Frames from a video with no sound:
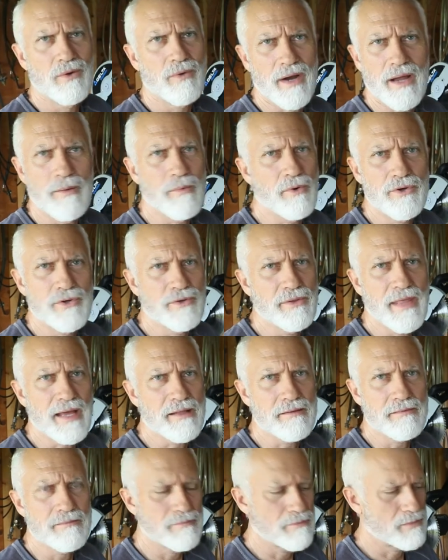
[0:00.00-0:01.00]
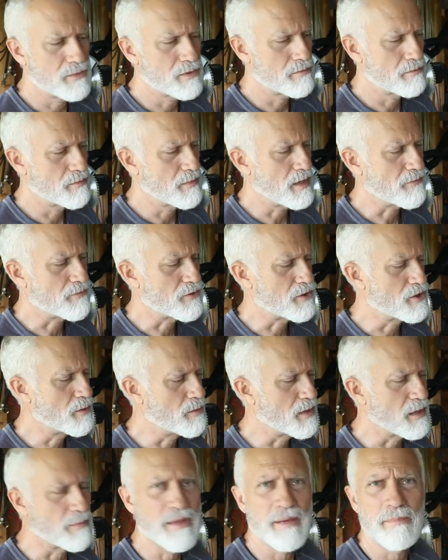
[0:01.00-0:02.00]
Don't worry, I won't do that after
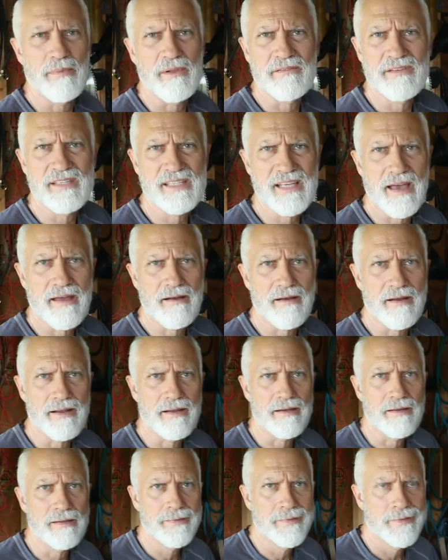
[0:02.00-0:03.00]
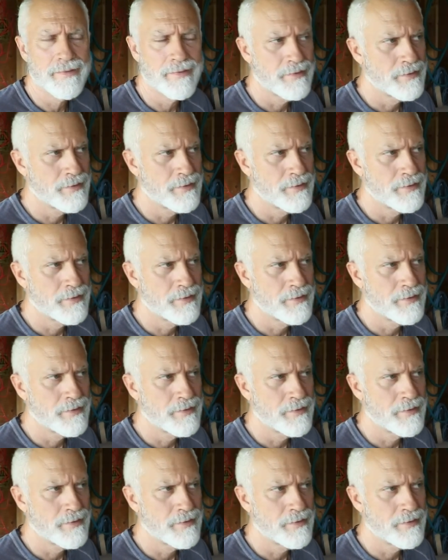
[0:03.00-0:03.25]
too many people have sat on it.